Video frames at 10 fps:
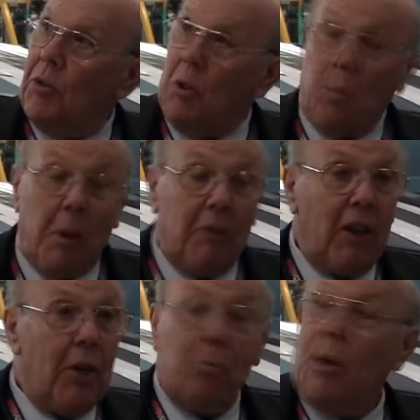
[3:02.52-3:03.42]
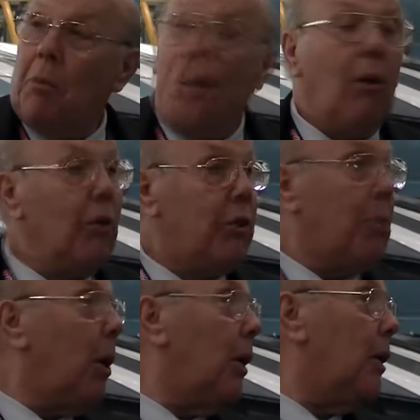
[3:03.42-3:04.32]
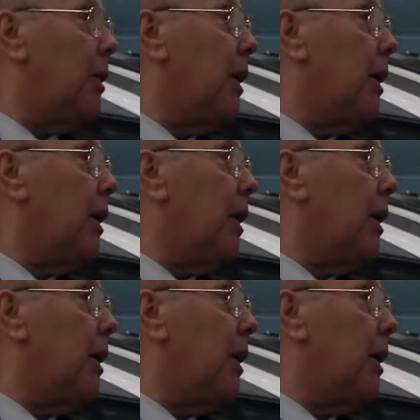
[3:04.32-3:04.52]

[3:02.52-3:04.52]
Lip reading: She was being flown by a Polish pilot